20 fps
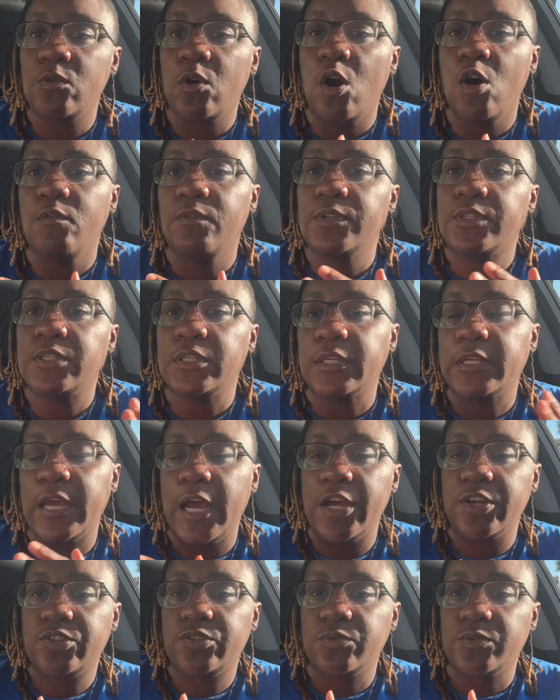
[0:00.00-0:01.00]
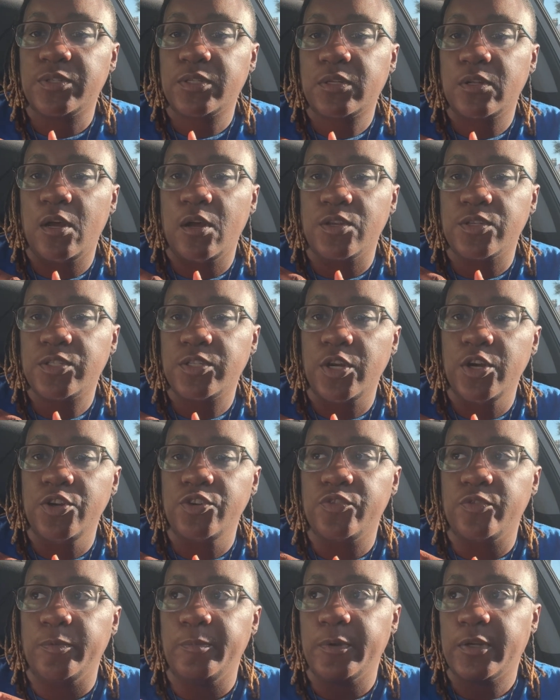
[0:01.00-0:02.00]
over to gastro
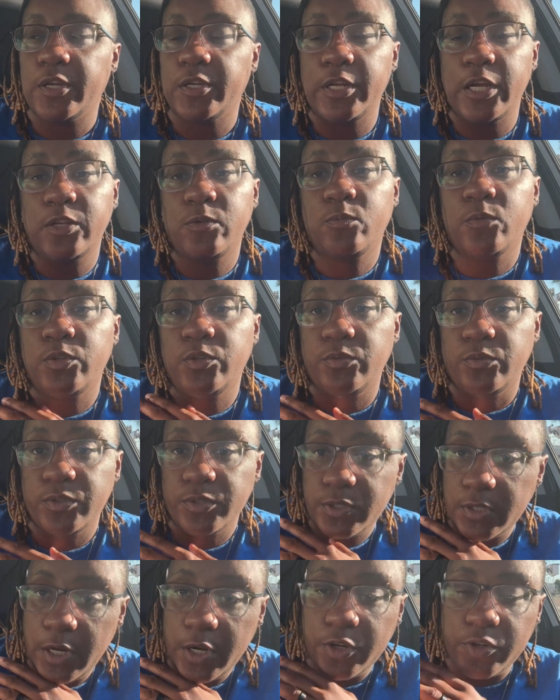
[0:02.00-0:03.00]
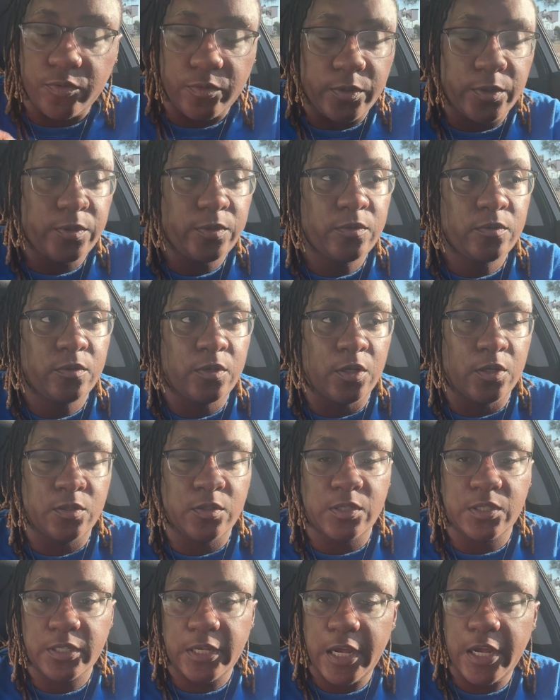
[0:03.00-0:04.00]
surgery because they want to do the surgery, the
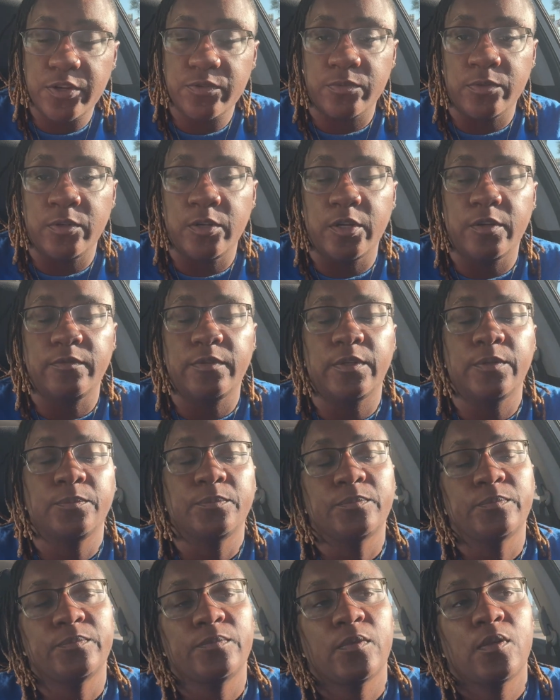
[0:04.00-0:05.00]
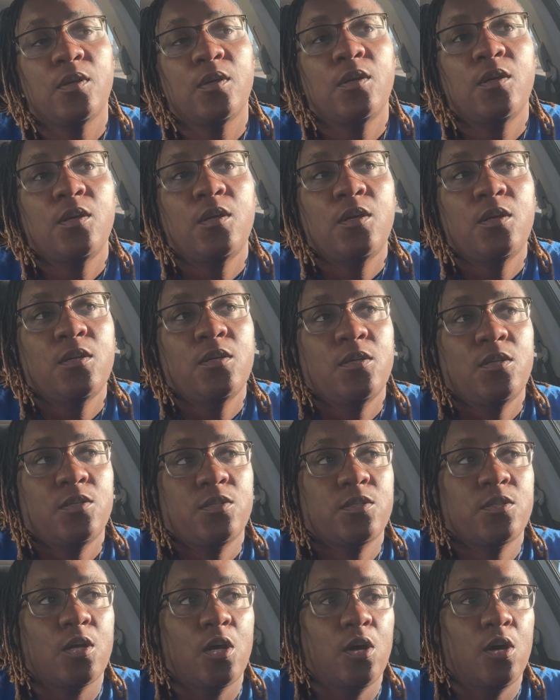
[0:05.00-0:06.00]
scheduling of it.
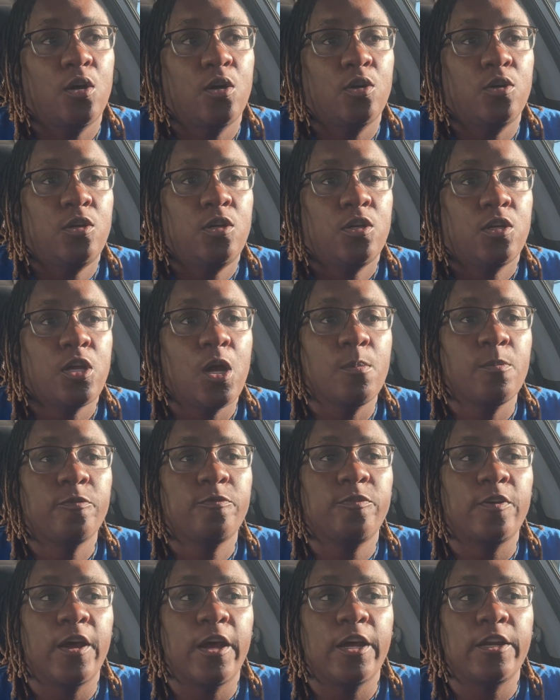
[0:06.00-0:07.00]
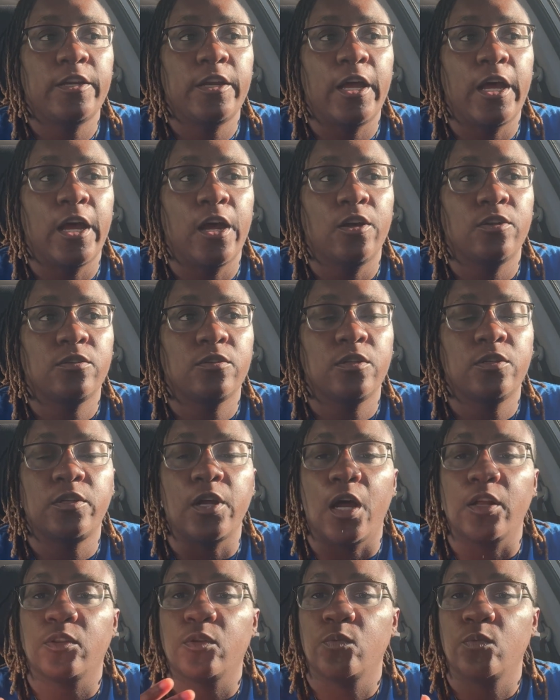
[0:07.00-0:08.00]
So come to find out, the
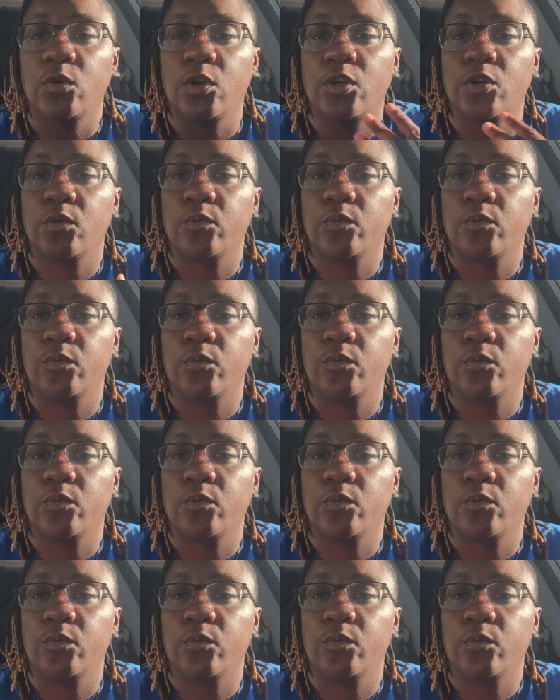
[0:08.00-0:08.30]
doctor want to